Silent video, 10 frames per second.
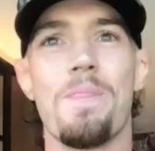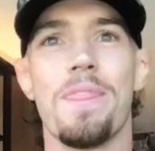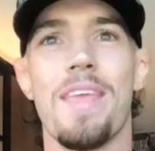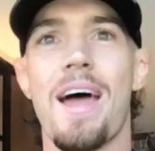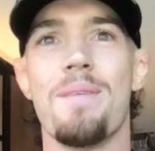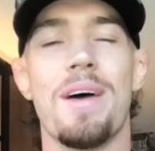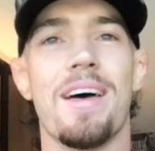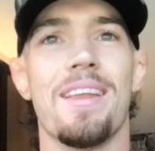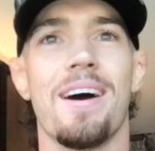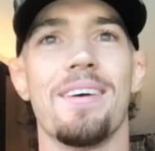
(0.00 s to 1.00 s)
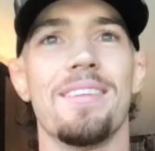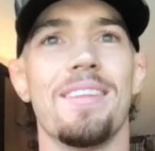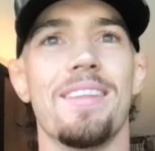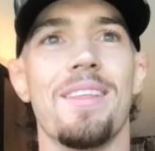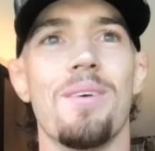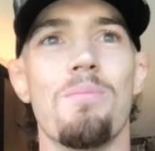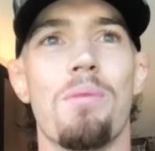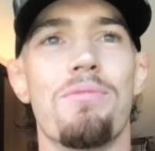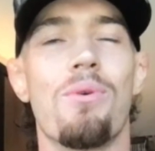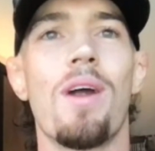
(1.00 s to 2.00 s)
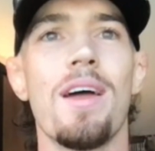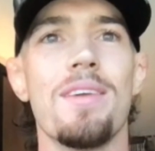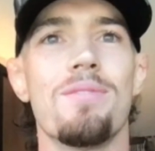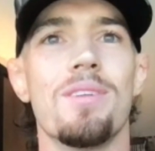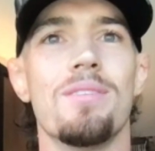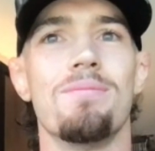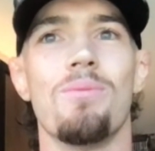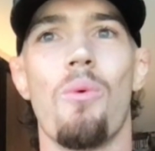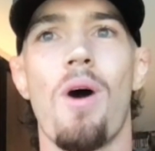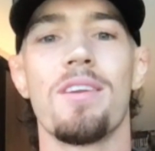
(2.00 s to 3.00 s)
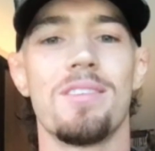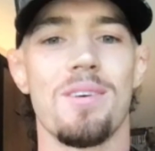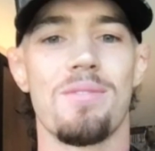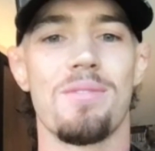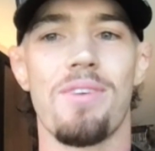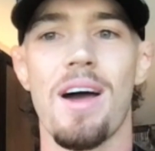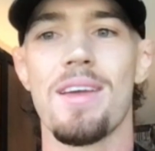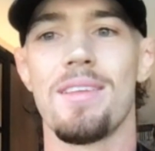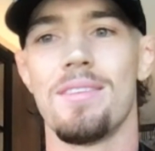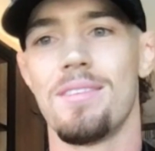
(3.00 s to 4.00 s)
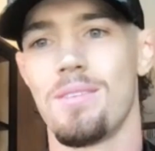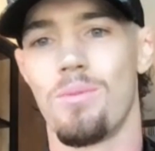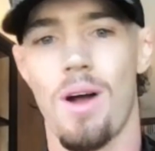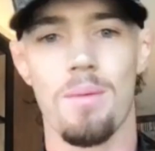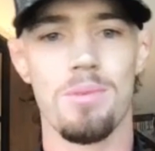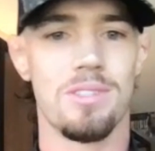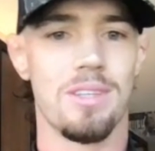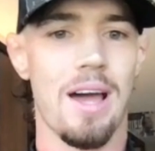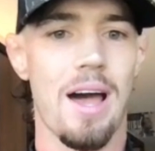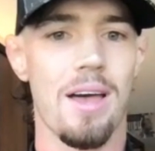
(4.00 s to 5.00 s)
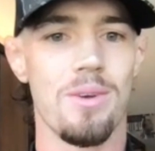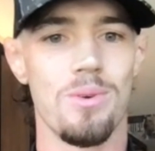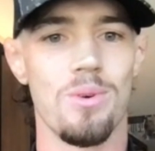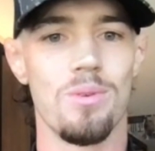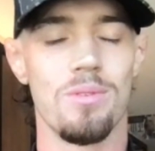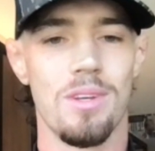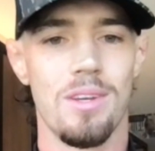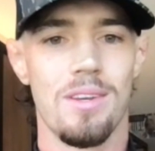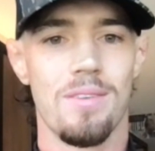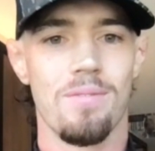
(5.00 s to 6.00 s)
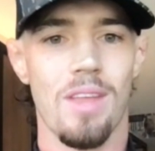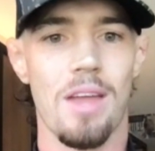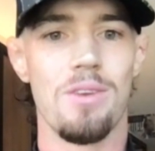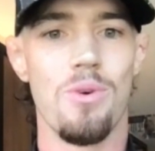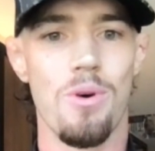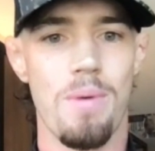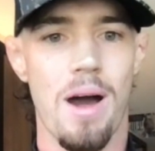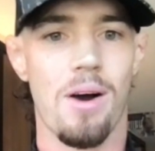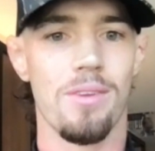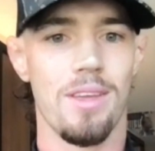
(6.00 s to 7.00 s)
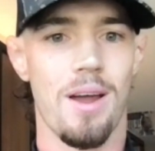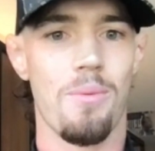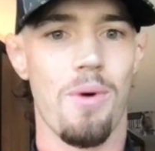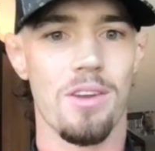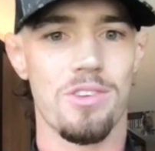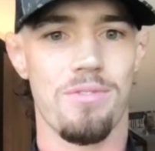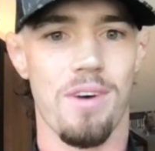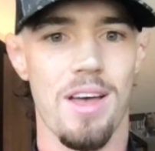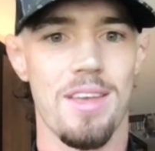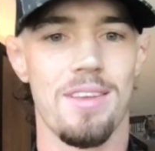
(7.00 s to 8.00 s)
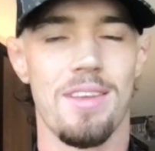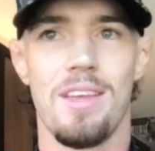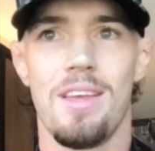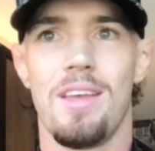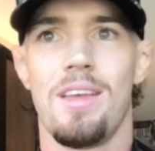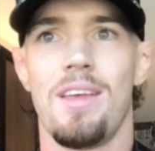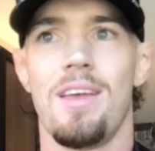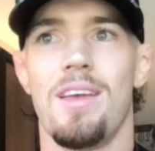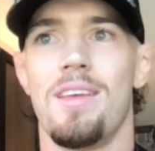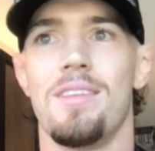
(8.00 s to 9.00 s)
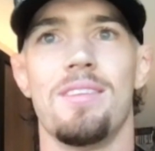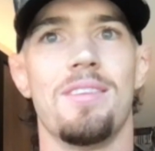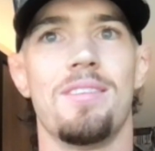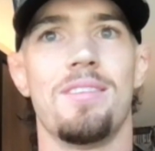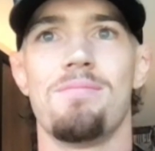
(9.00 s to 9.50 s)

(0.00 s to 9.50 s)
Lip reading: yeah, man. Before I even wanted to fight, Robbie's a guy who I knew about and I watched fight, and